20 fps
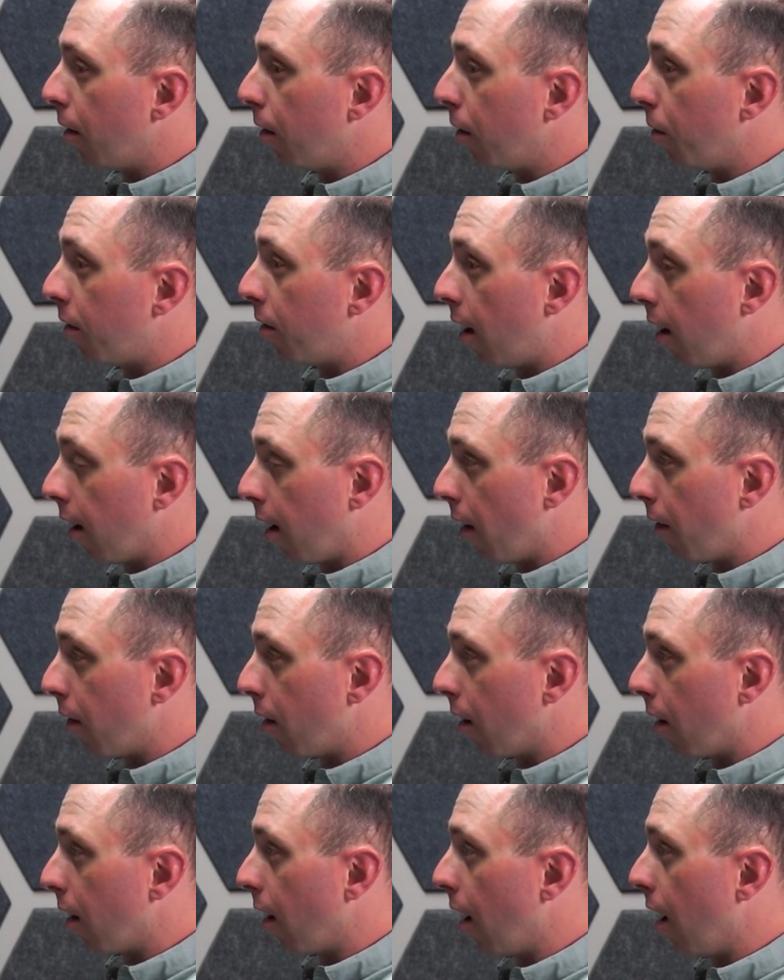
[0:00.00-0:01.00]
Lieutenant
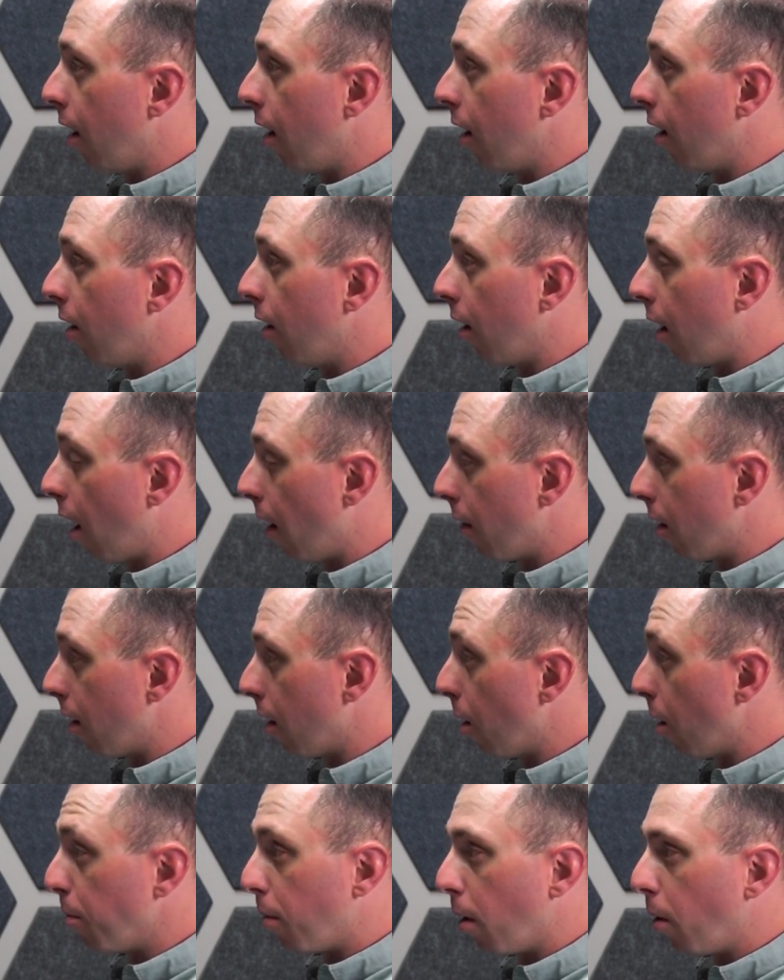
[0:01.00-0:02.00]
governor and the
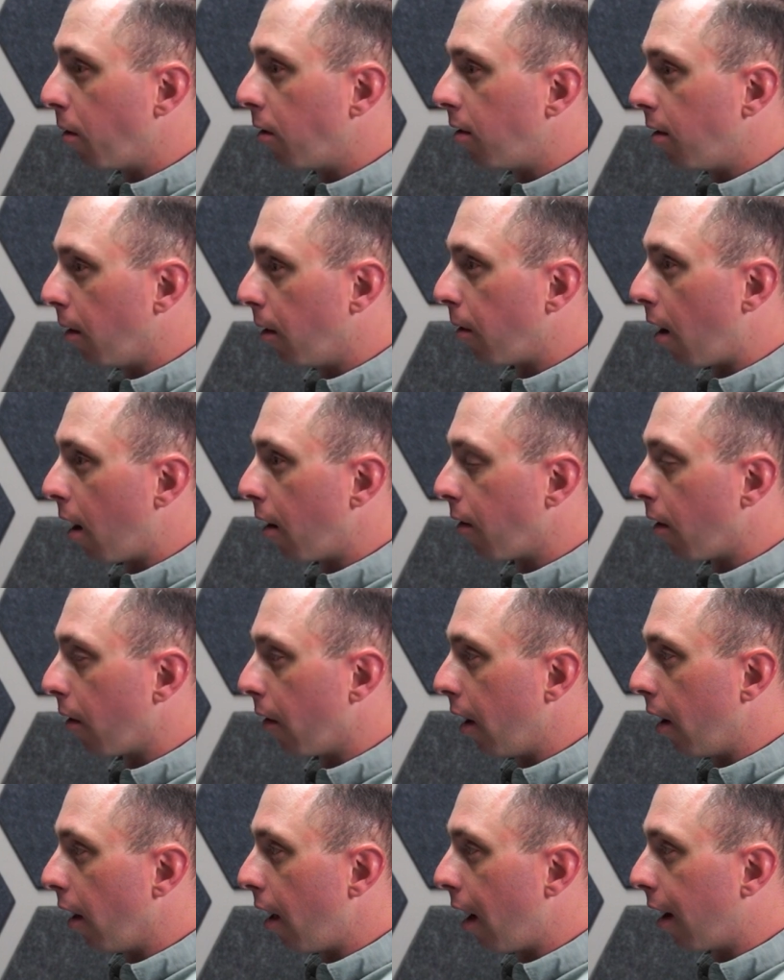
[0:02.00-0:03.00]
governor are both still running for
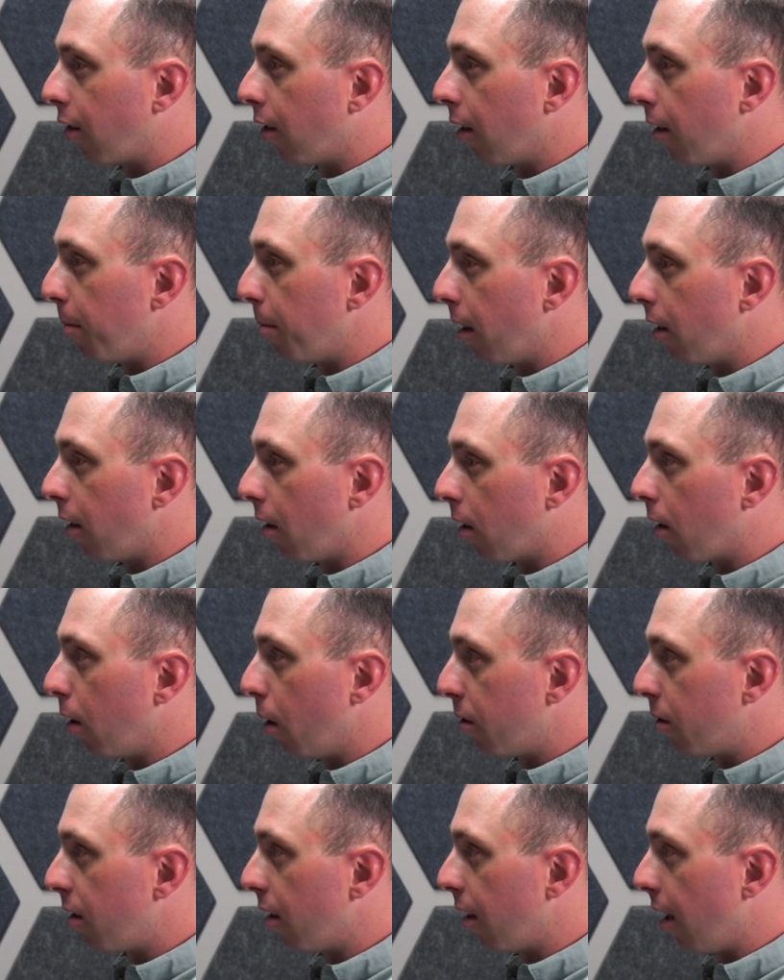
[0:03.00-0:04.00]
re-election, but they're
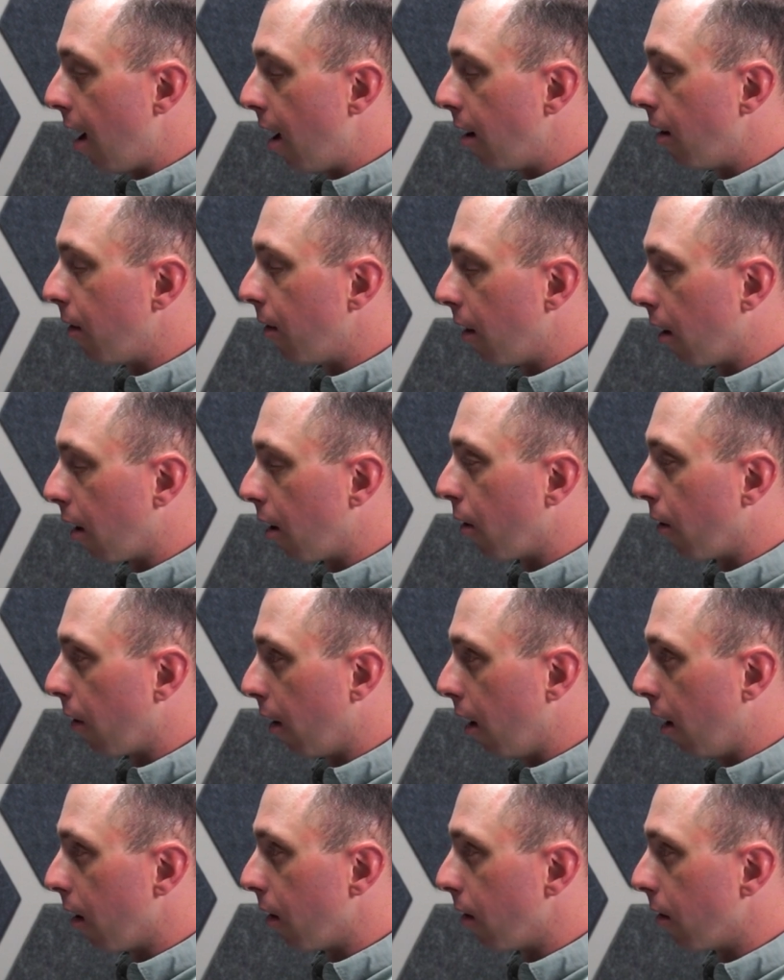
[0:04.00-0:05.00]
closer to the end of their
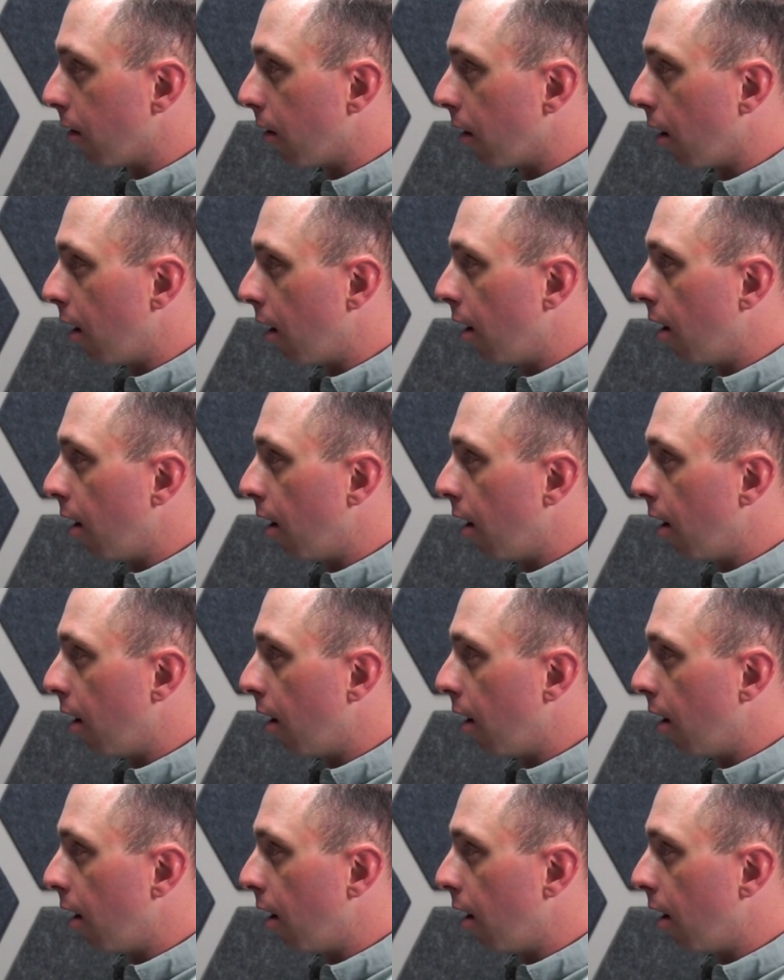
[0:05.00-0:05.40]
careers